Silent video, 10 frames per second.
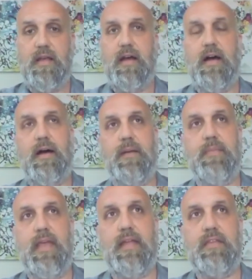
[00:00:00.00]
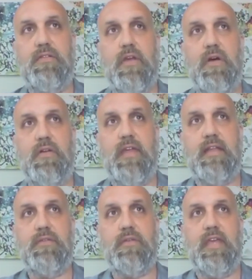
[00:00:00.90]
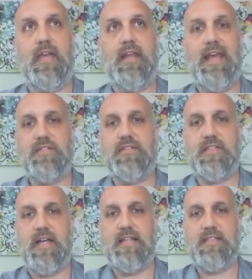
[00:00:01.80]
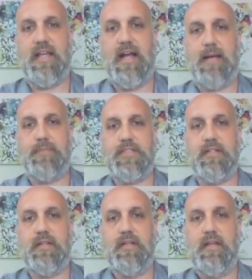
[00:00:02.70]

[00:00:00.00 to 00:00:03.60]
and you know that you can't exercise that option